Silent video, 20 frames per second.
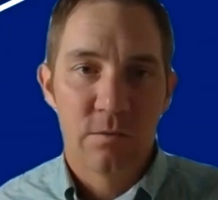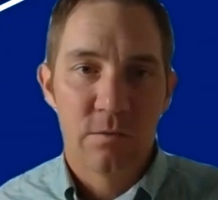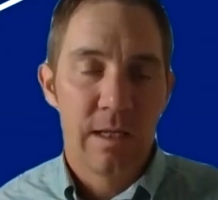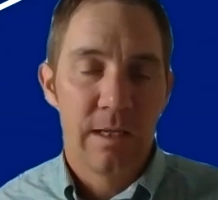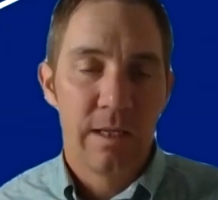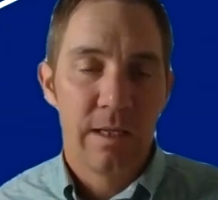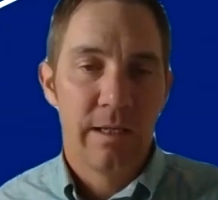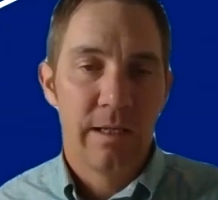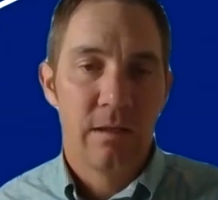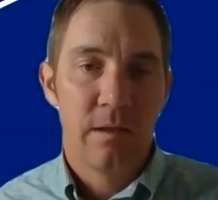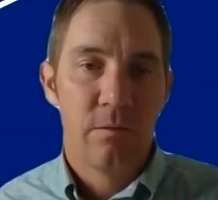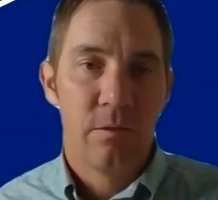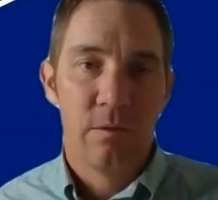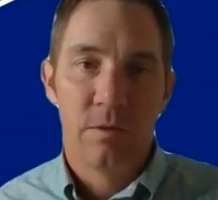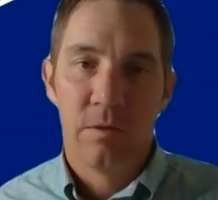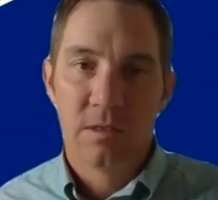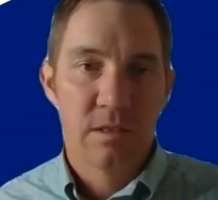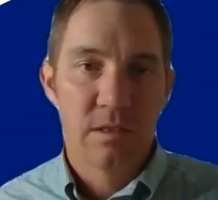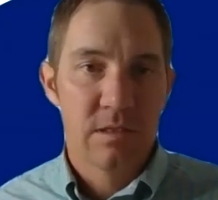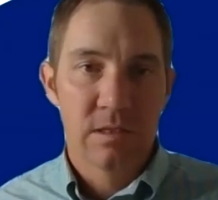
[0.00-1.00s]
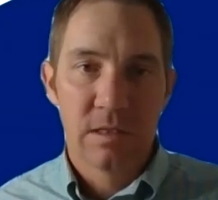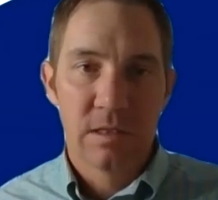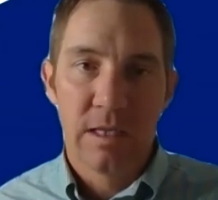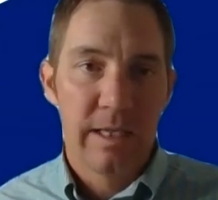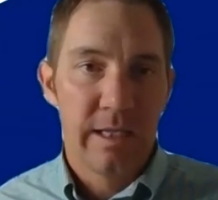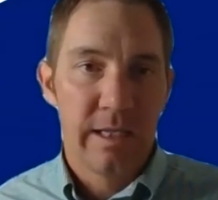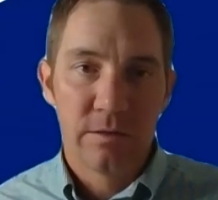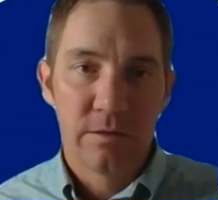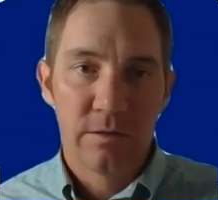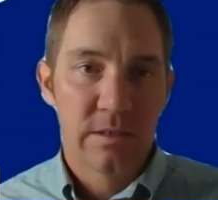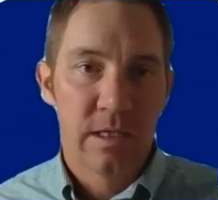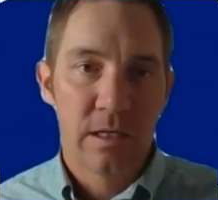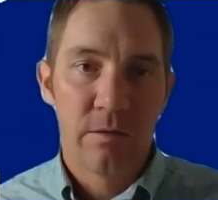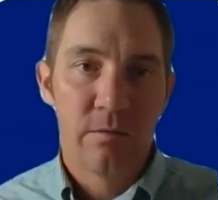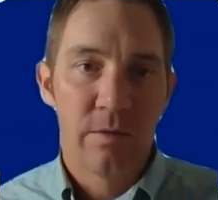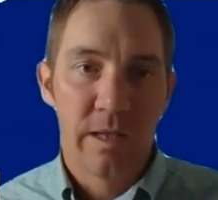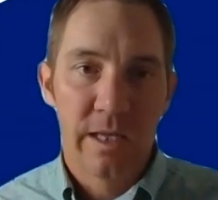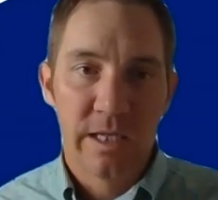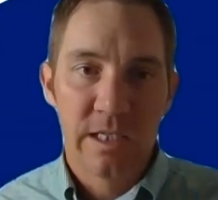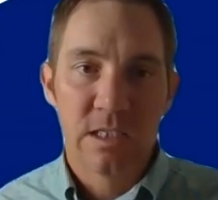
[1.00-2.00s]
This isn't a landlord tenant
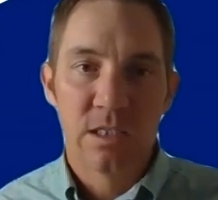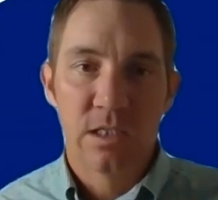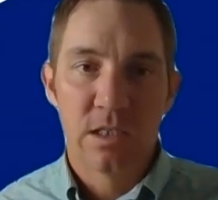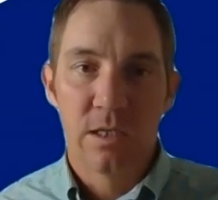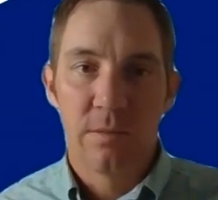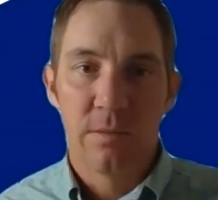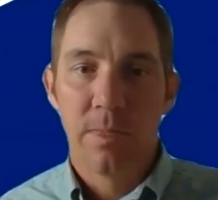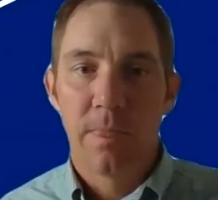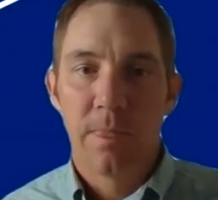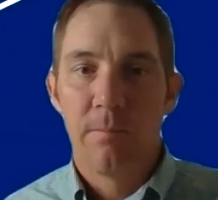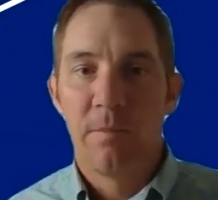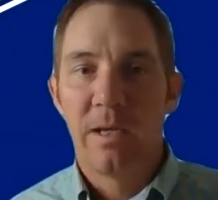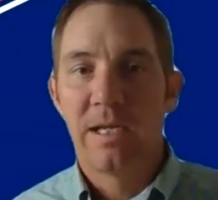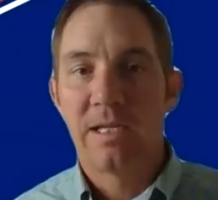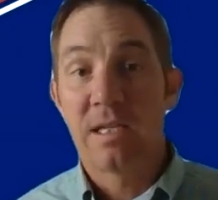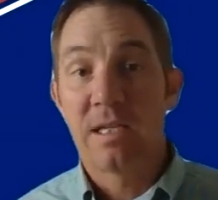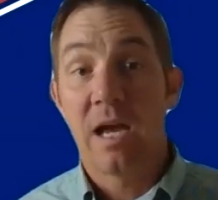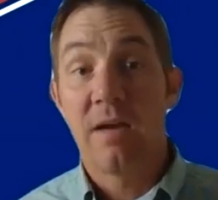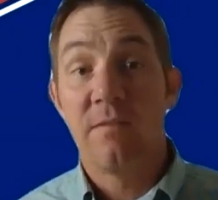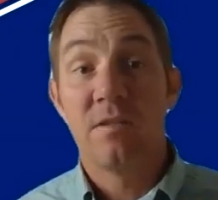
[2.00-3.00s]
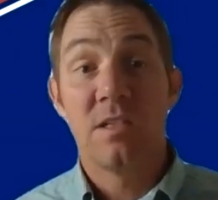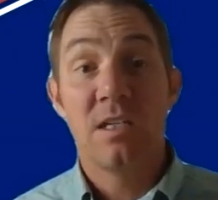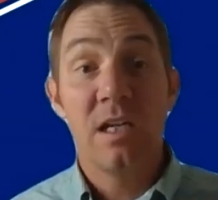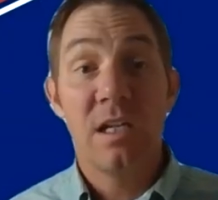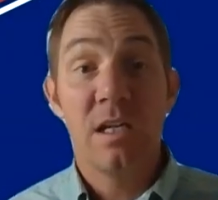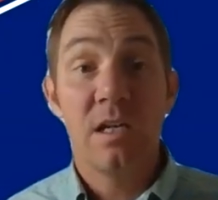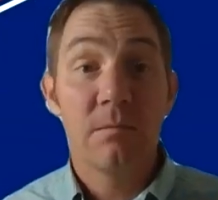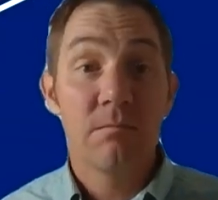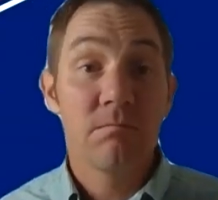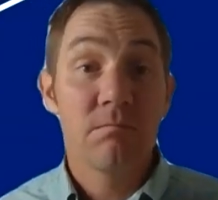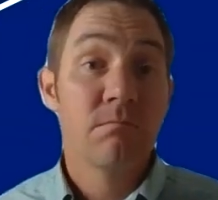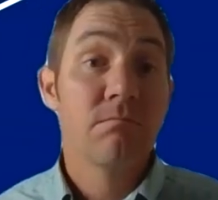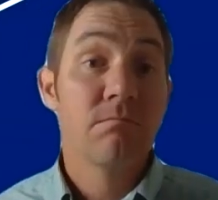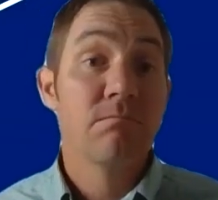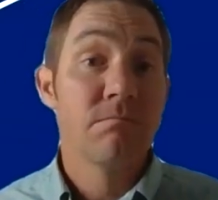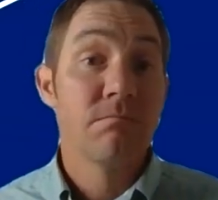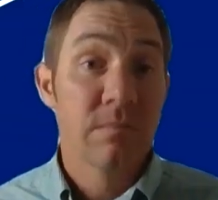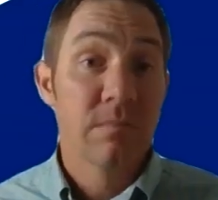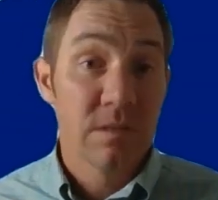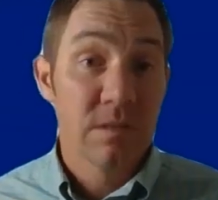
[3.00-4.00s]
relationship, because I've seen
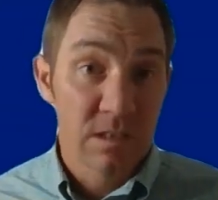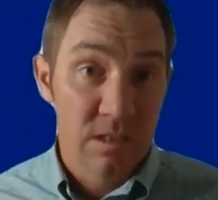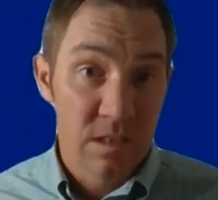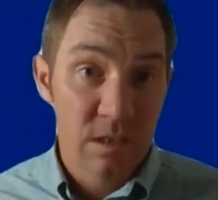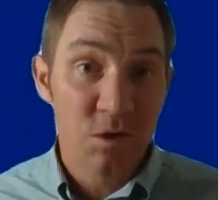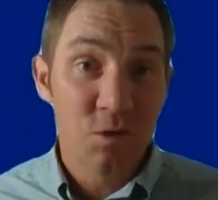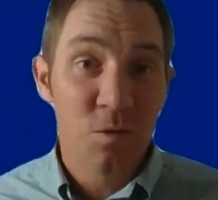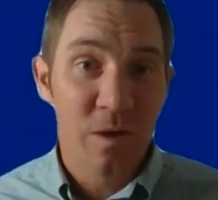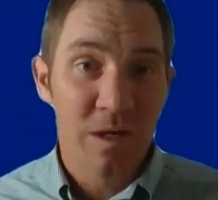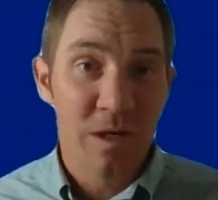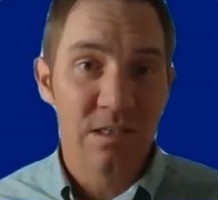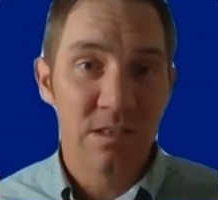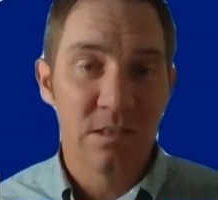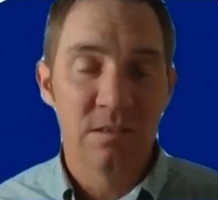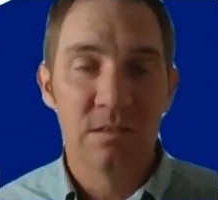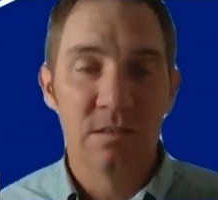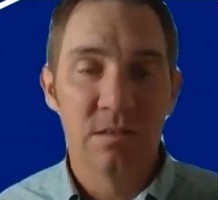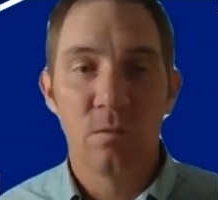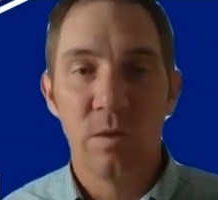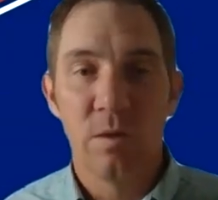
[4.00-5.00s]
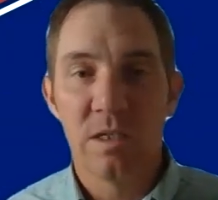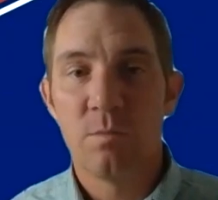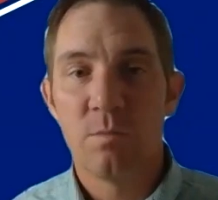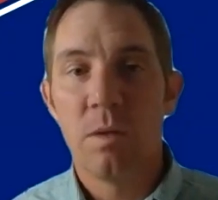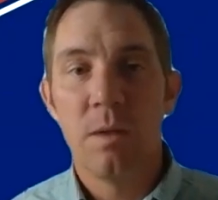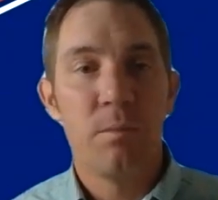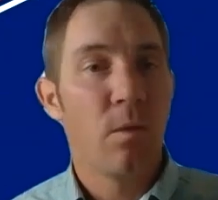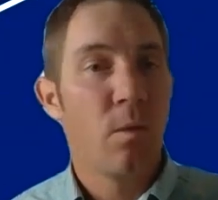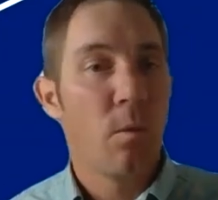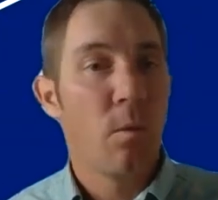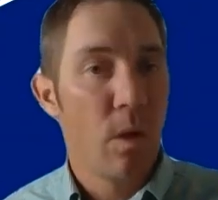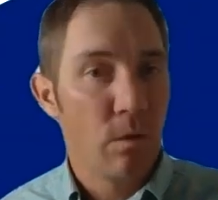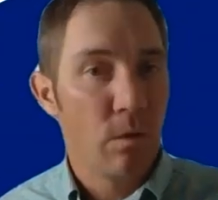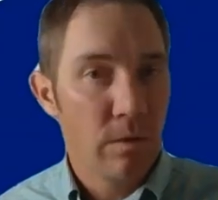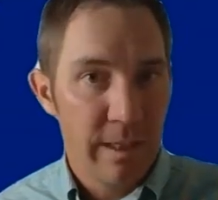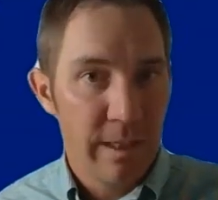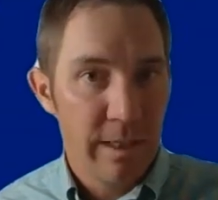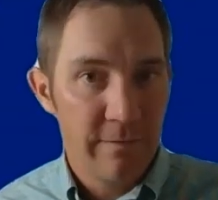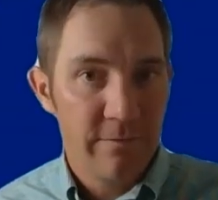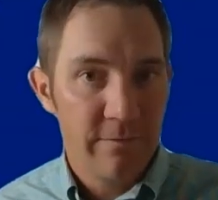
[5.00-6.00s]
situations in which people won't
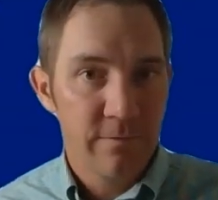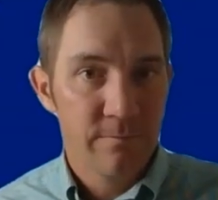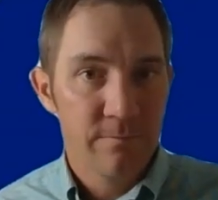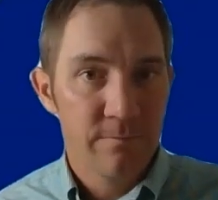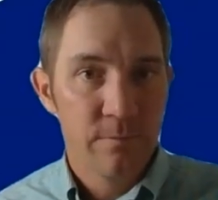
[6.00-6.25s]
leave.